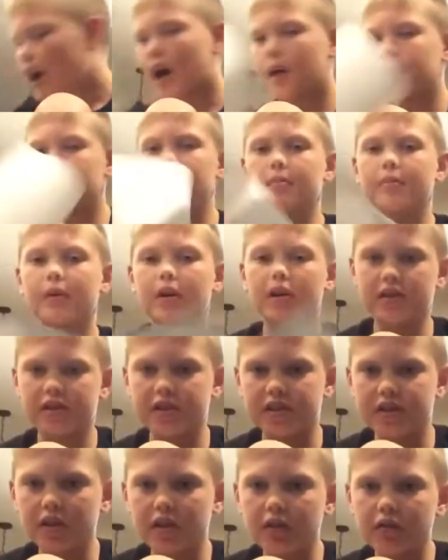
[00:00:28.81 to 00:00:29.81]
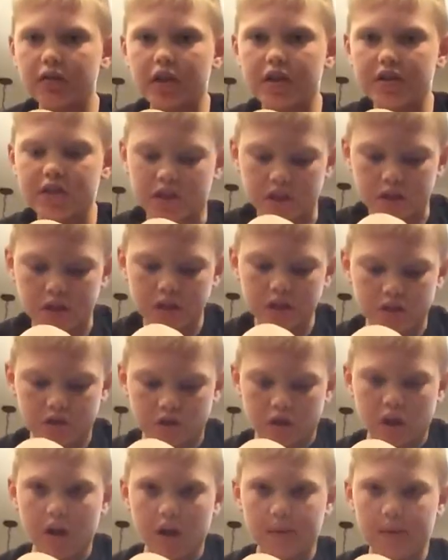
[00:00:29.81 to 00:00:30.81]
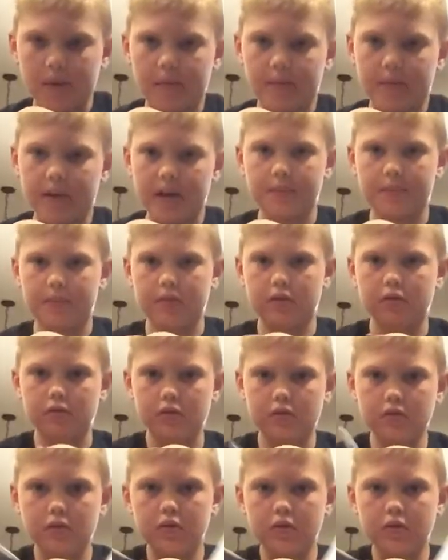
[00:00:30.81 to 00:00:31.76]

I mean, but it still does a good job on paper.